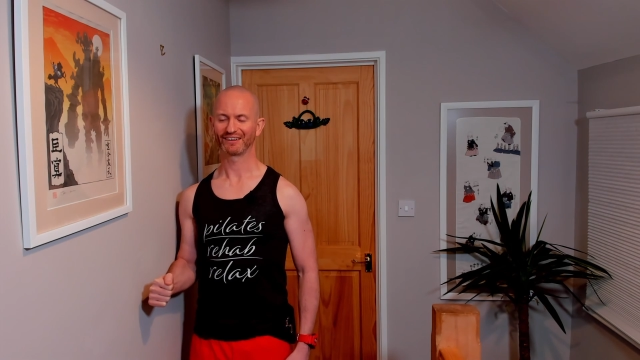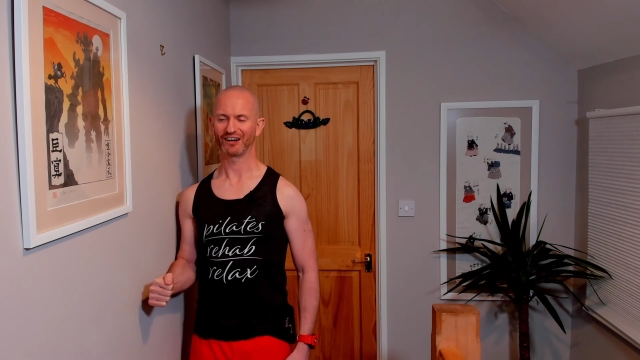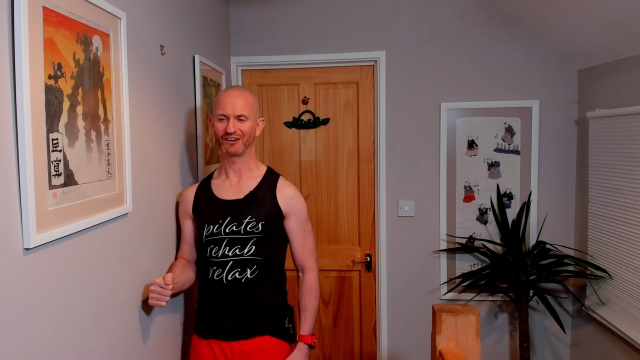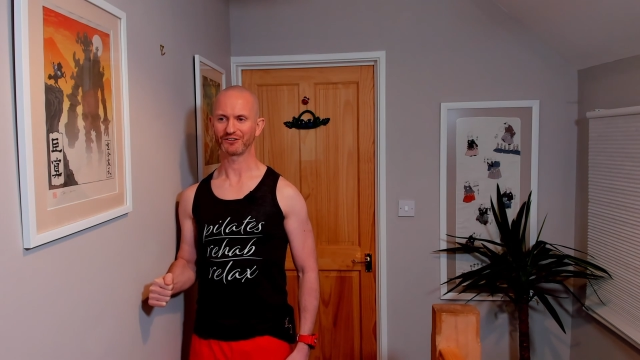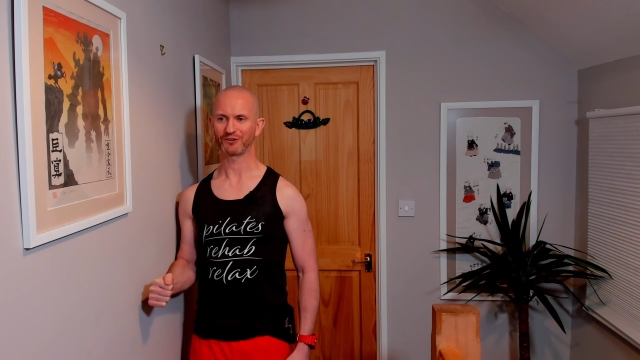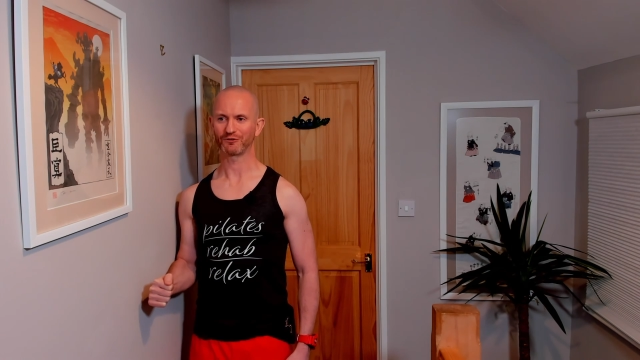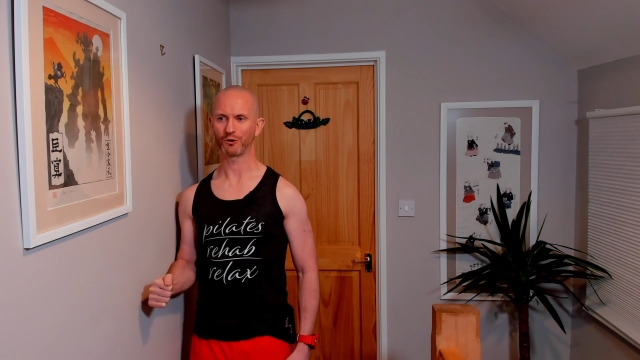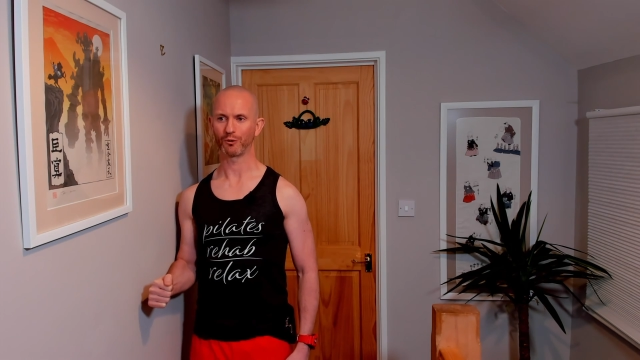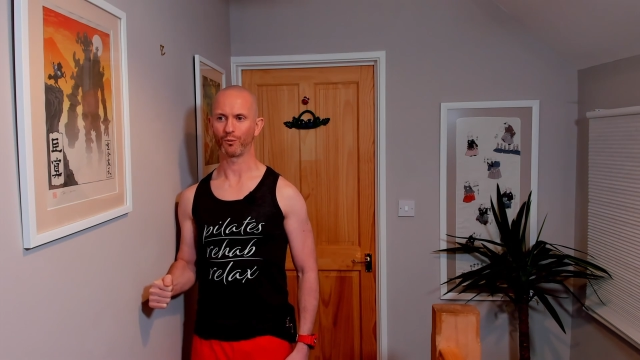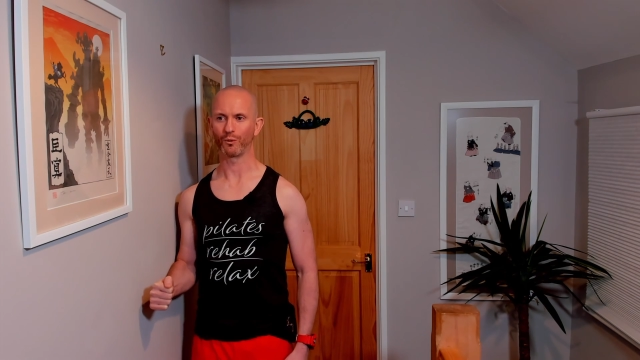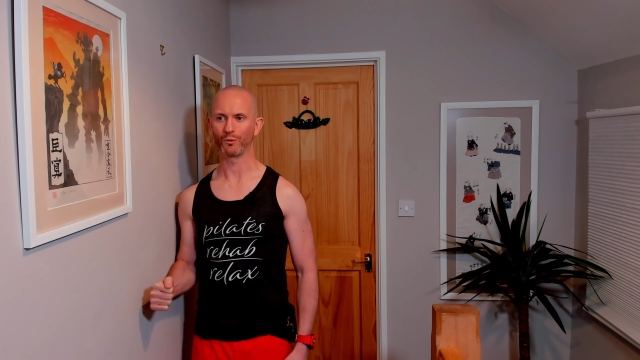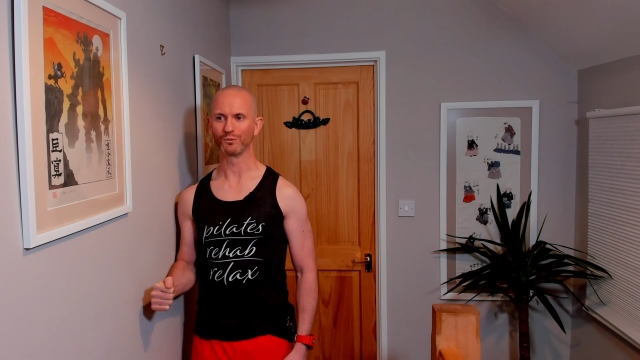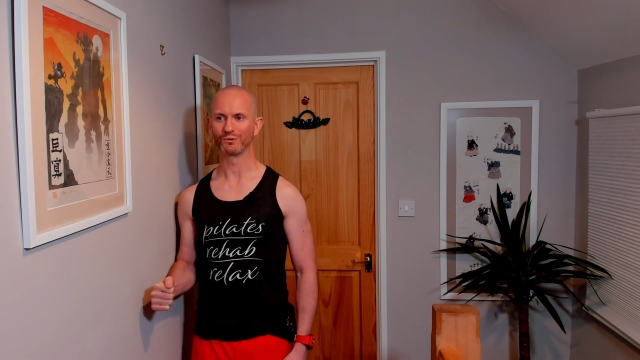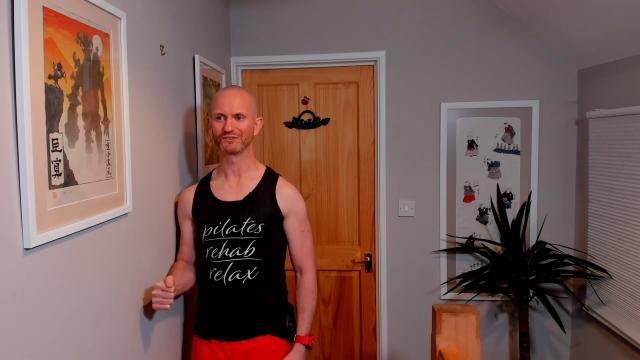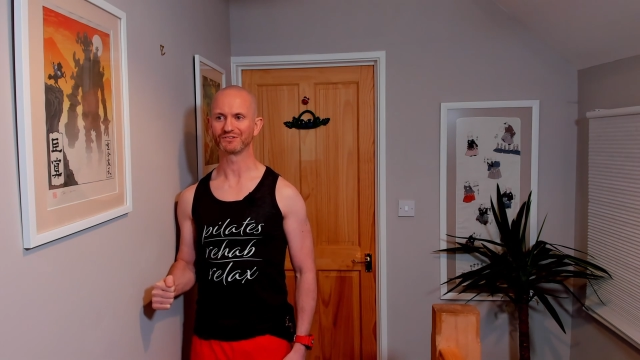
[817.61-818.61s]
I think I've got one
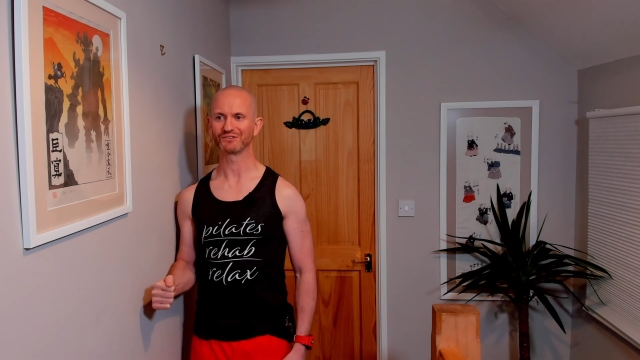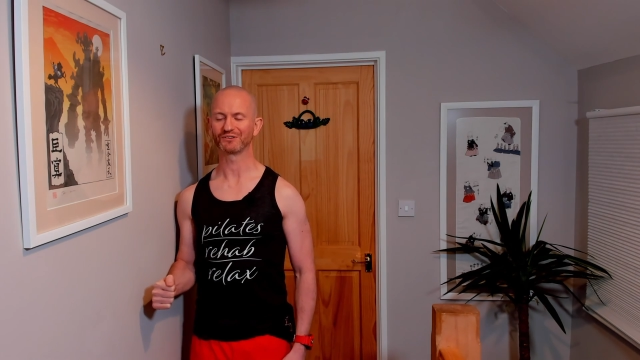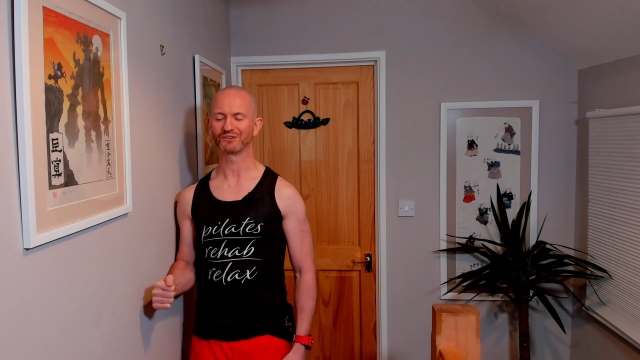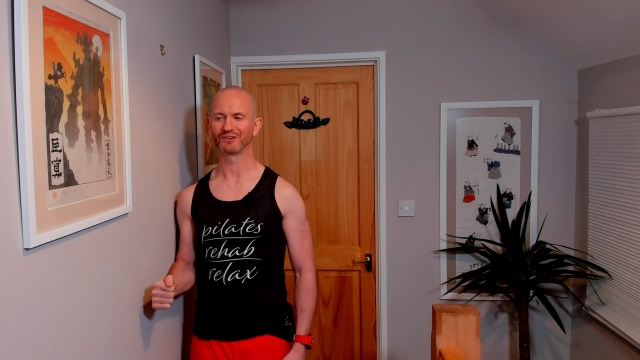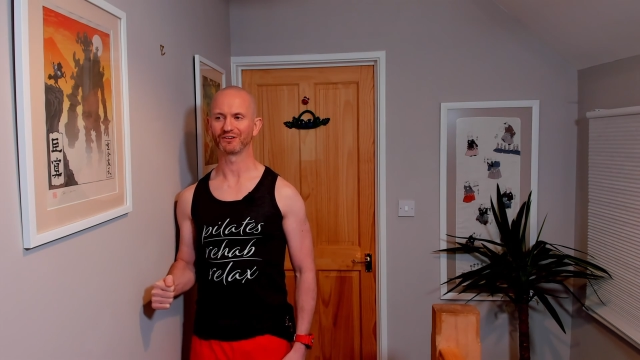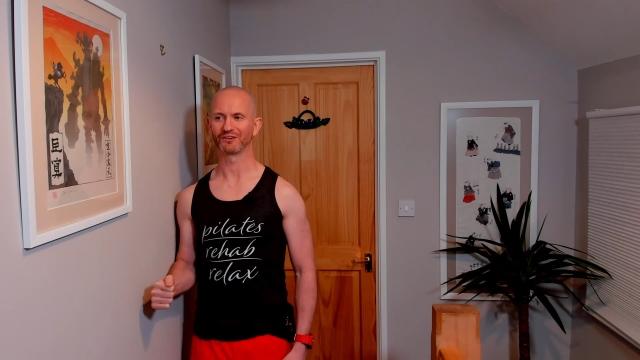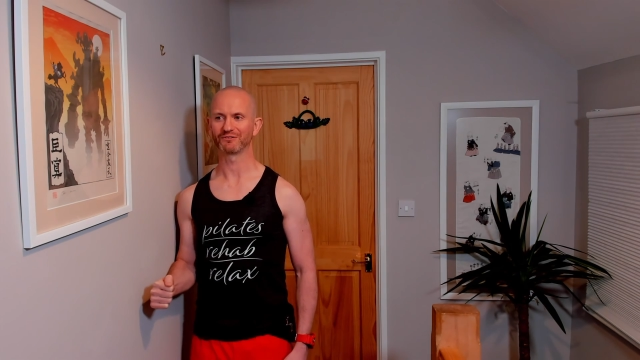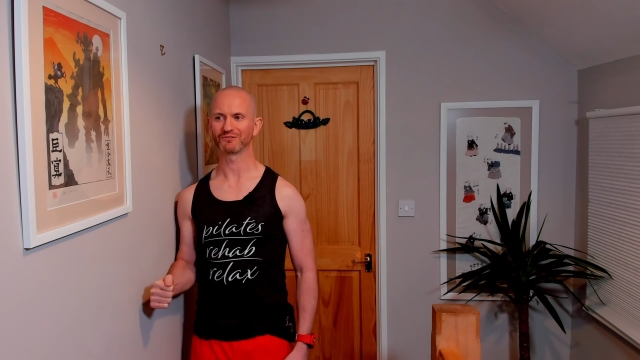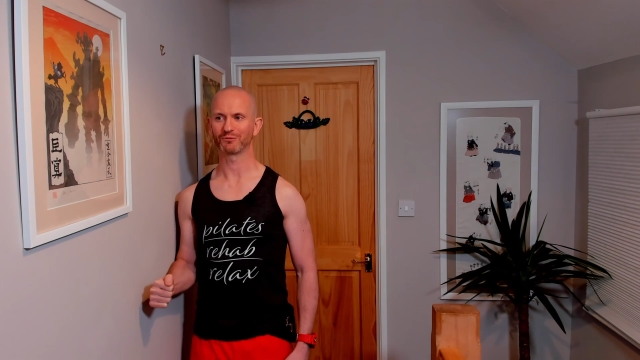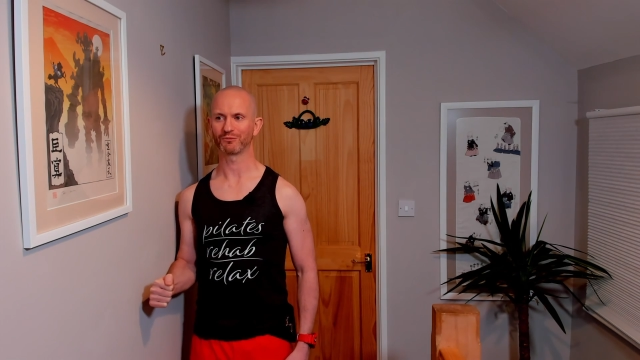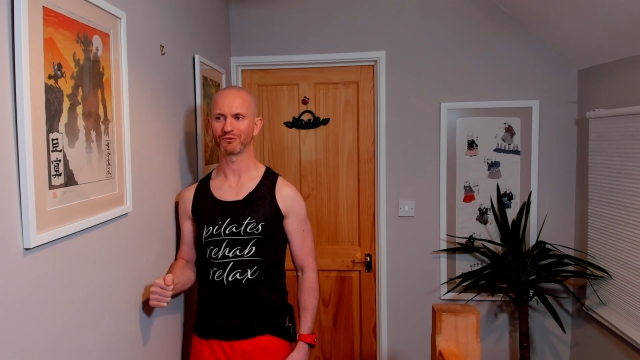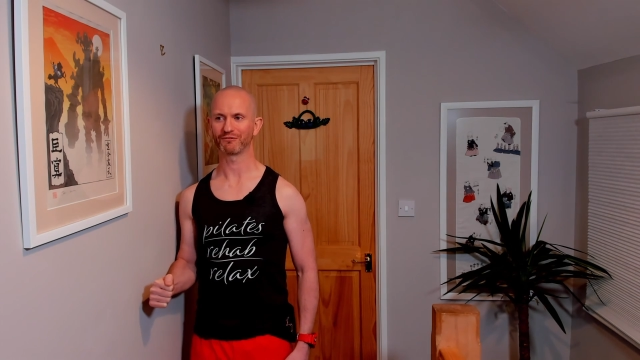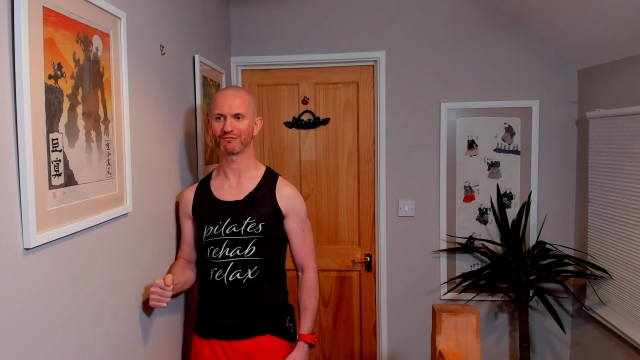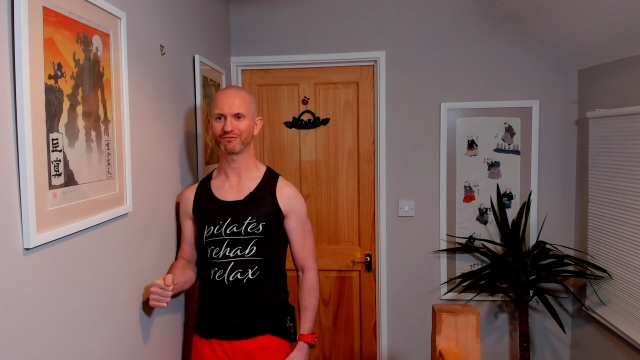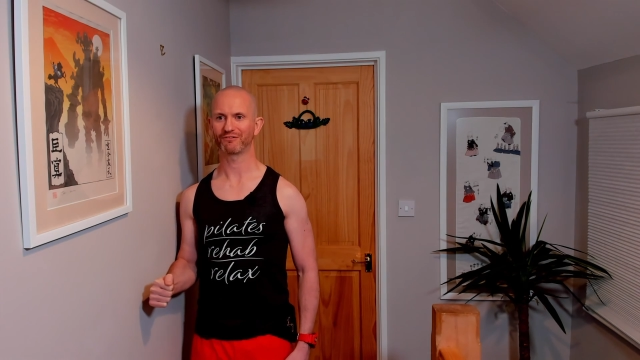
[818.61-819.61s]
more to do, and then I've done
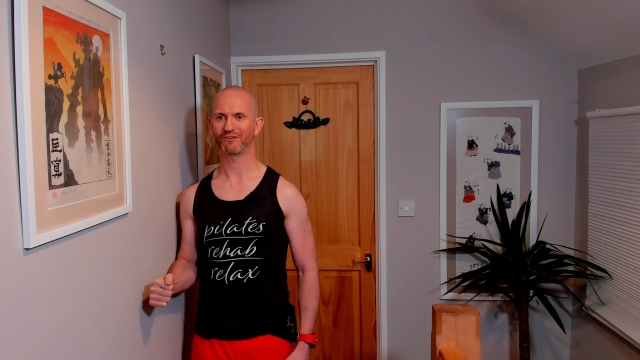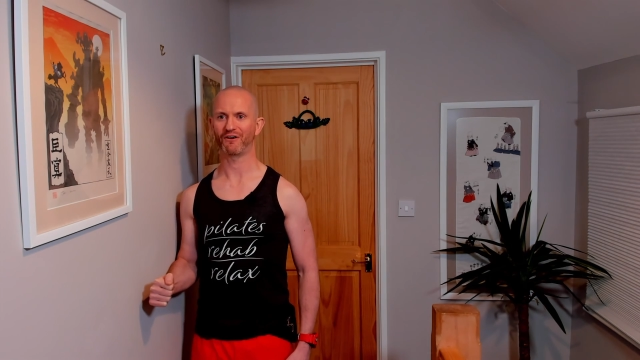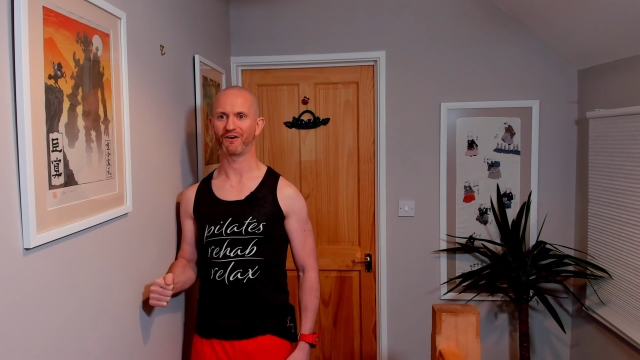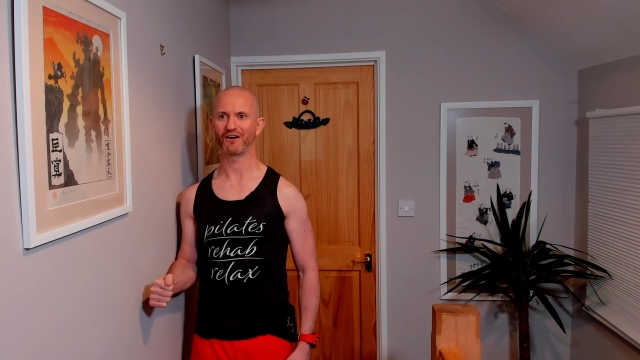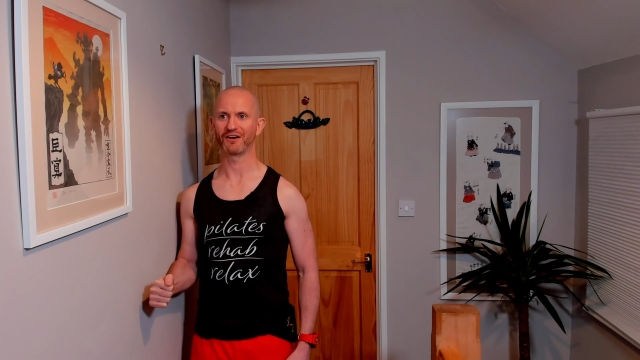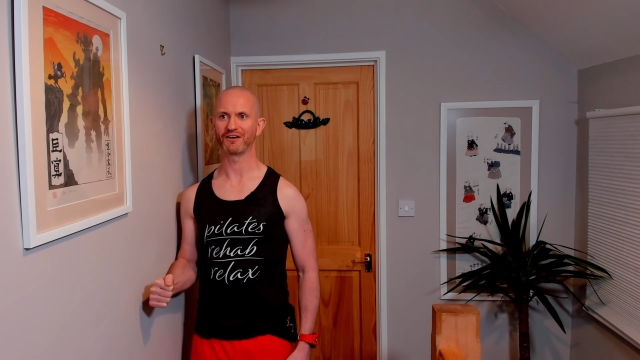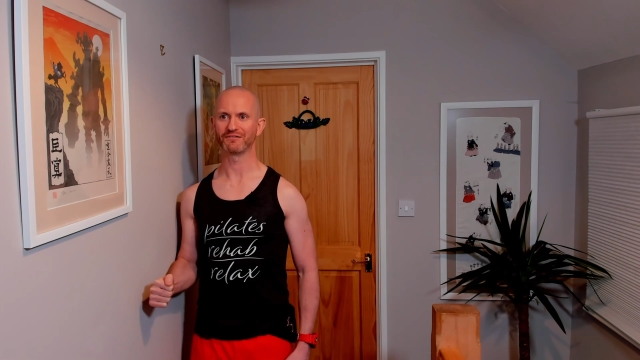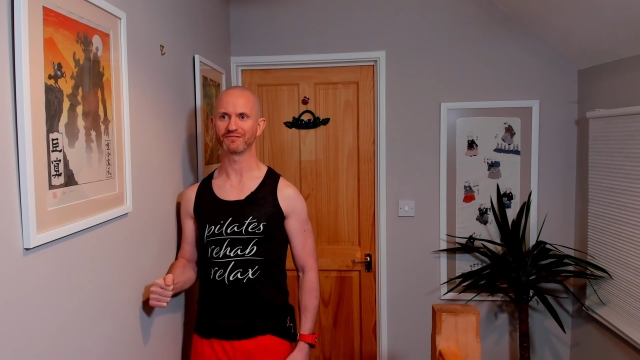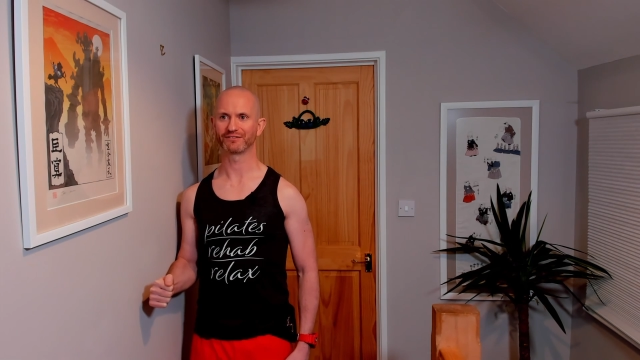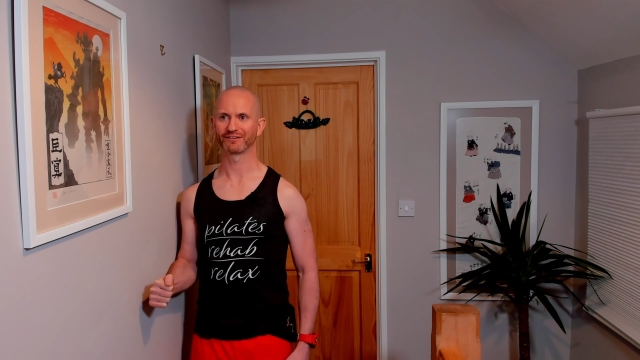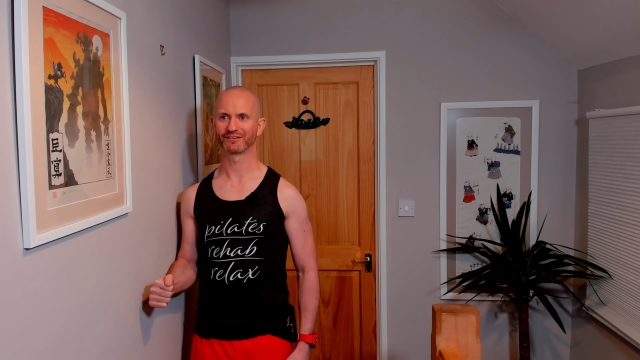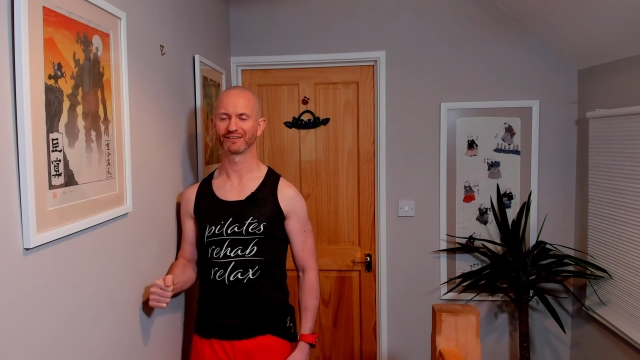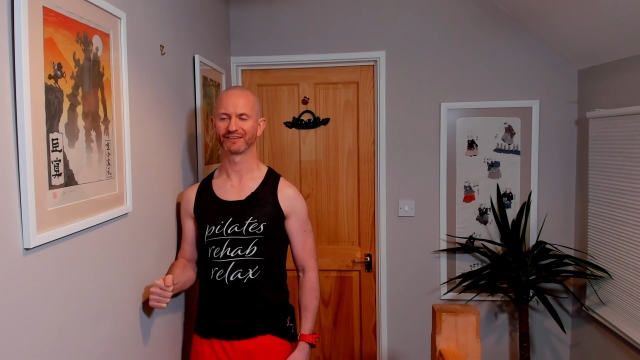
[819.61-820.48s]
my 5.